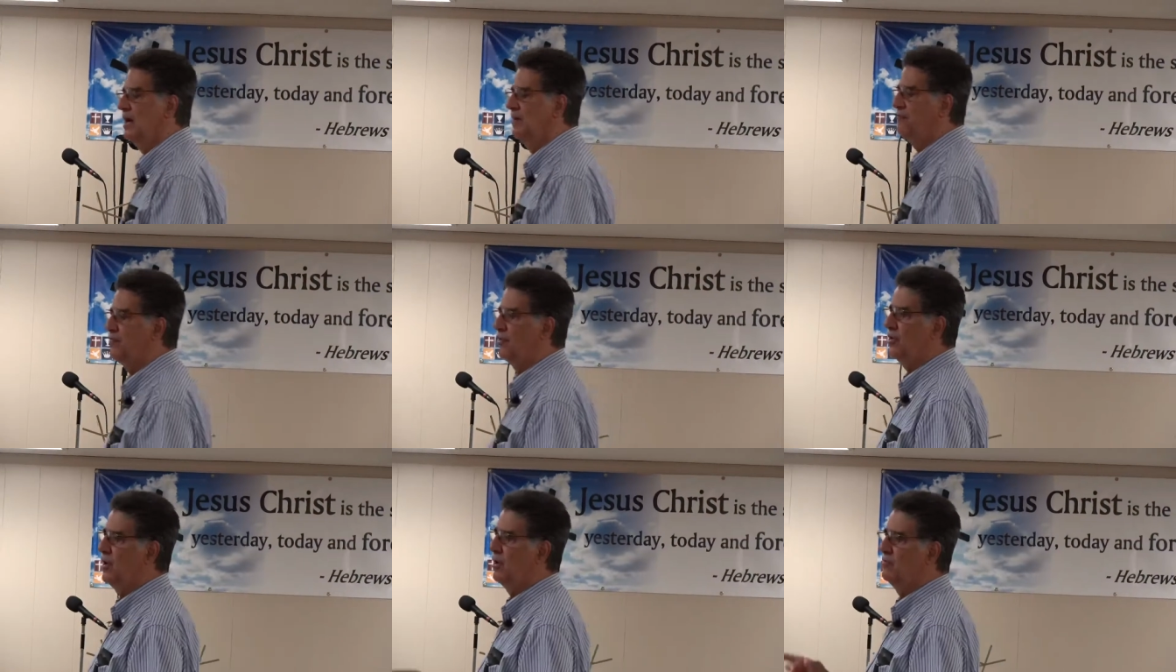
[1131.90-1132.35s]
and
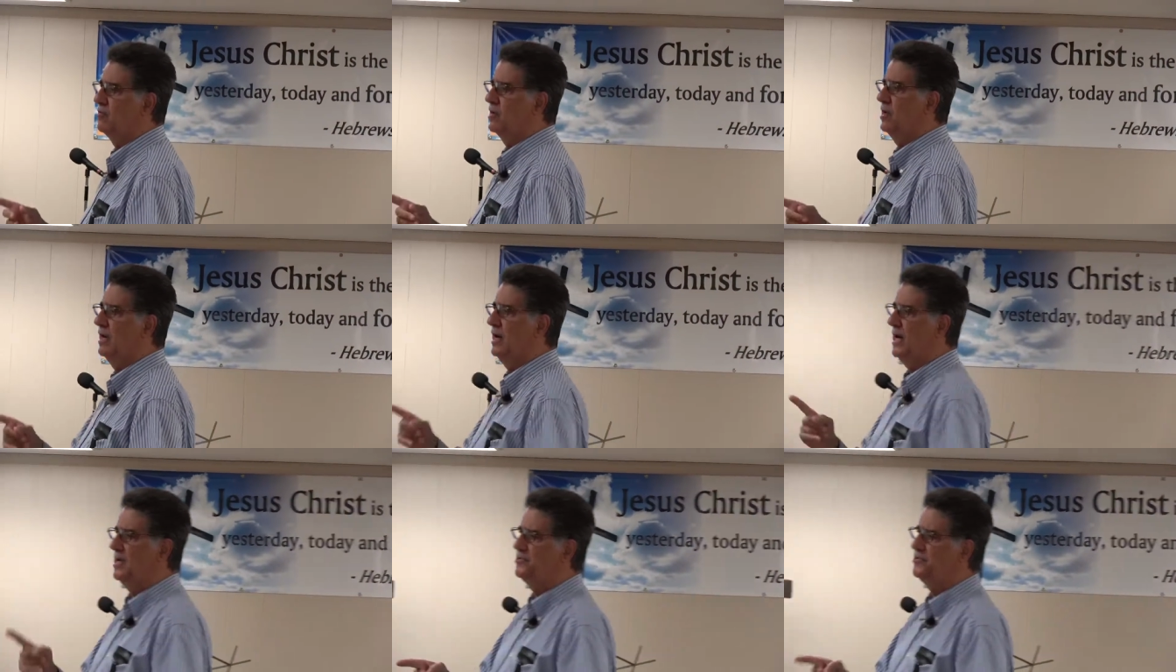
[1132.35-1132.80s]
for over
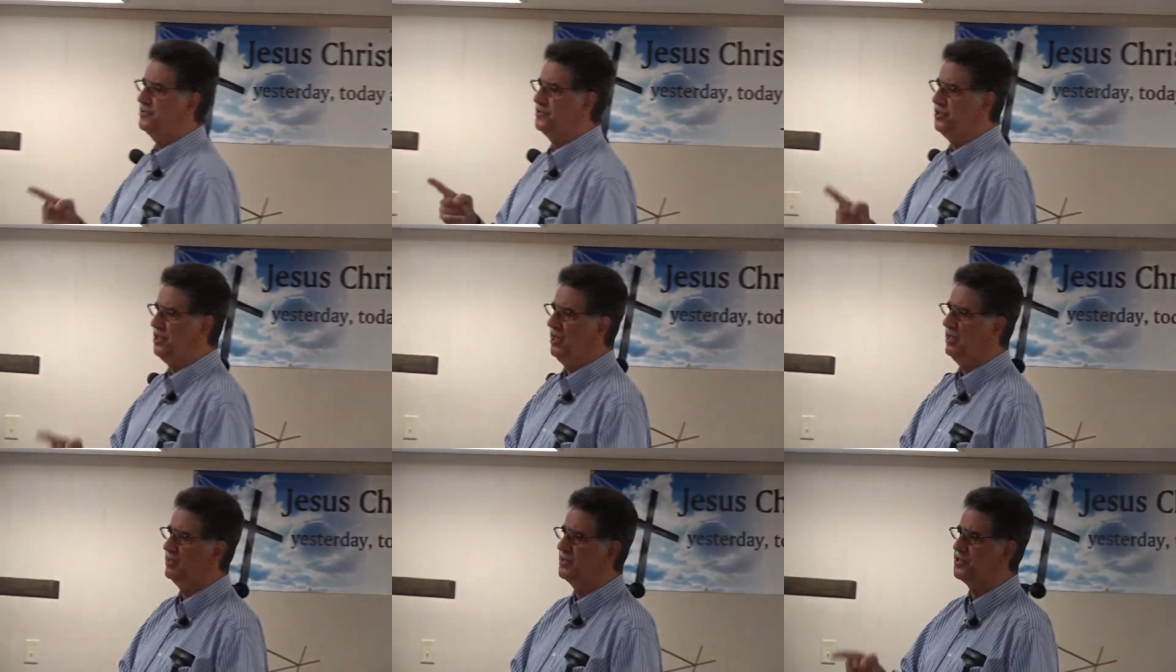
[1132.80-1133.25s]
a hundred
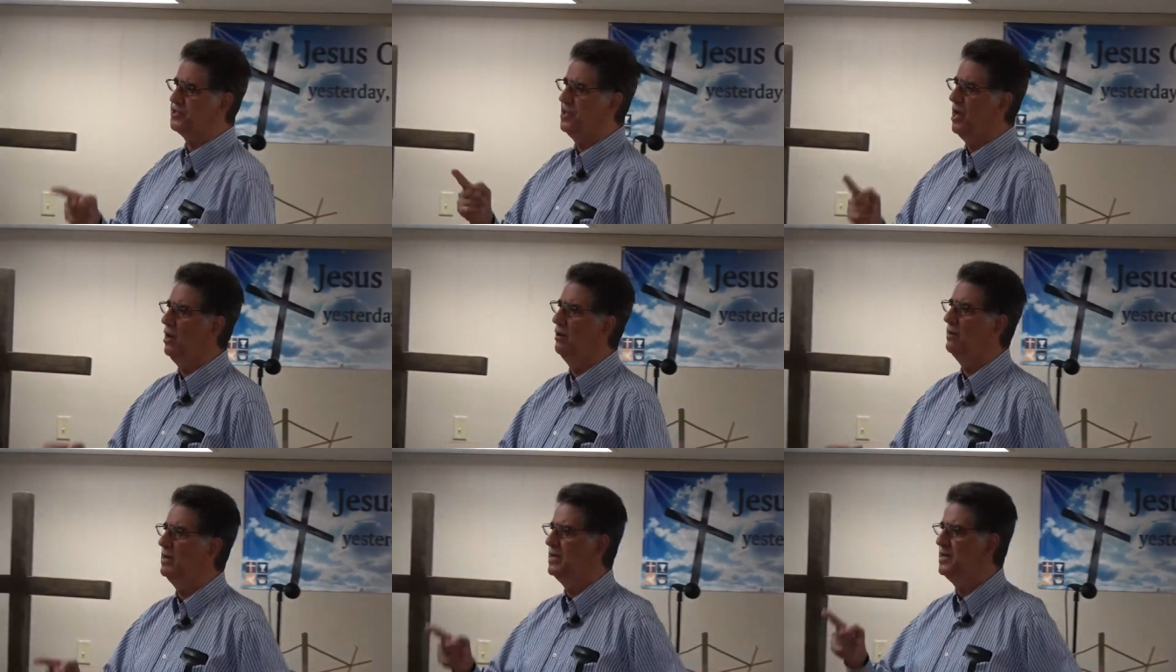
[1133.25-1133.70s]
years,
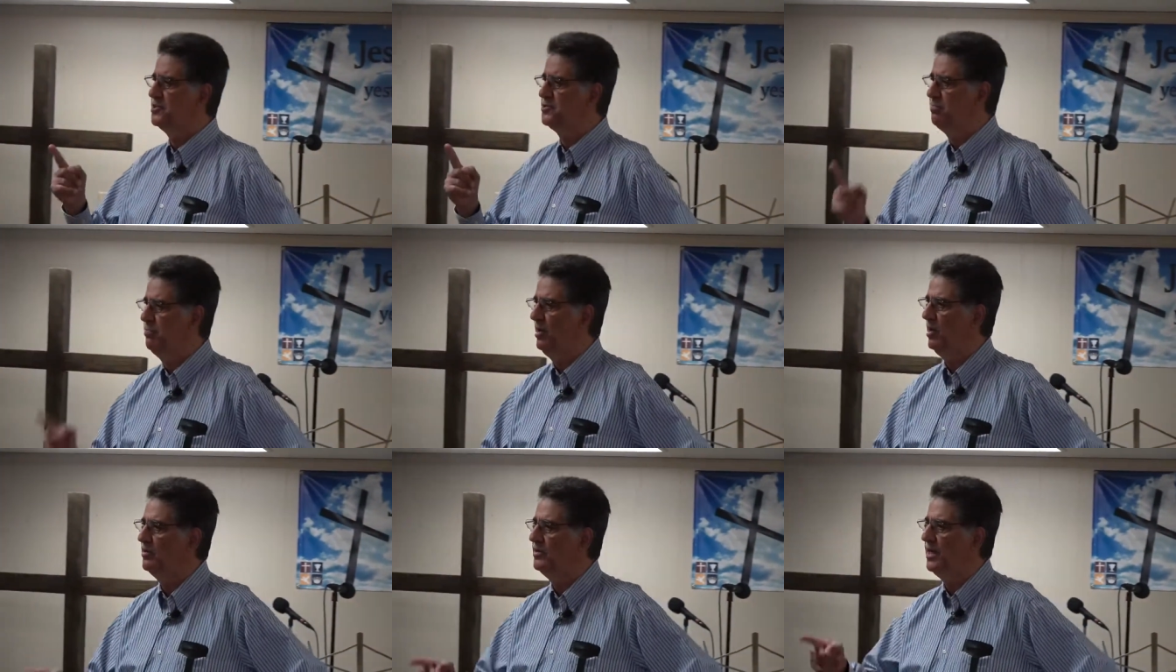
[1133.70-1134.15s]
Noah is
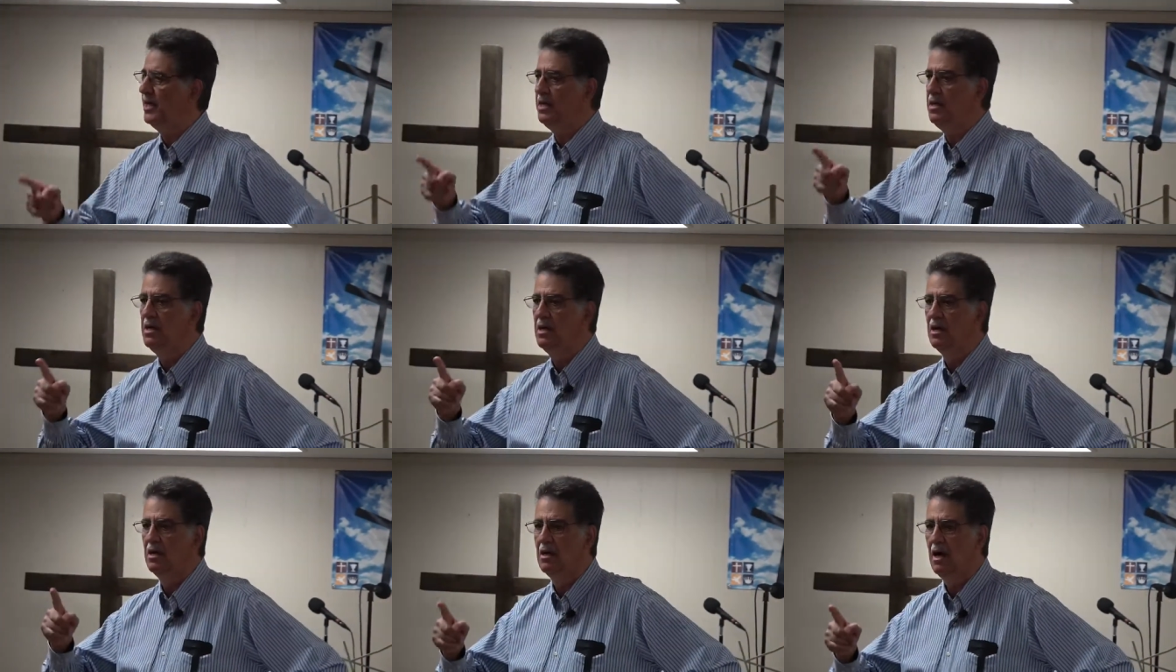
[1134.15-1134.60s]

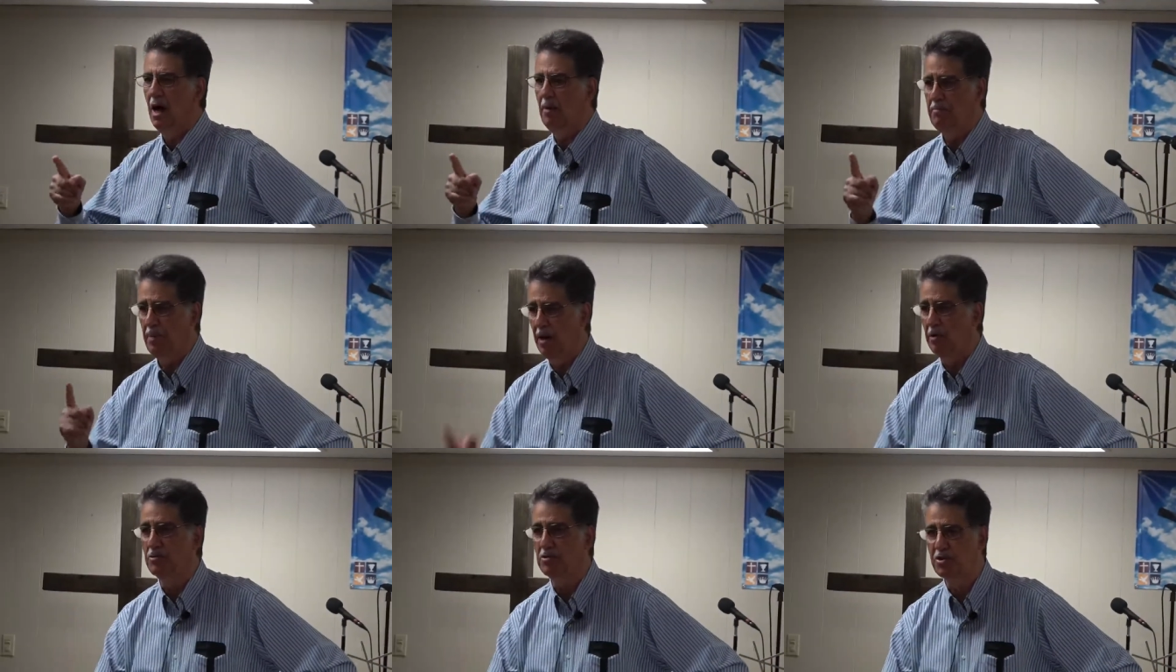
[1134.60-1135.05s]
building a
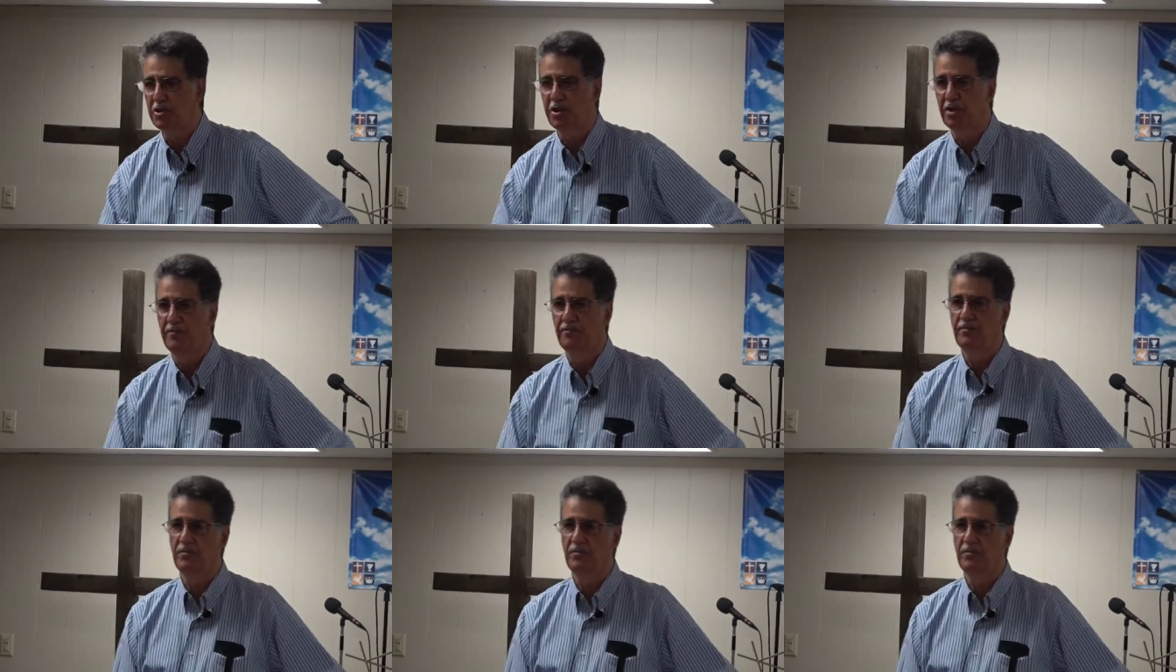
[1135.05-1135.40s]
boat.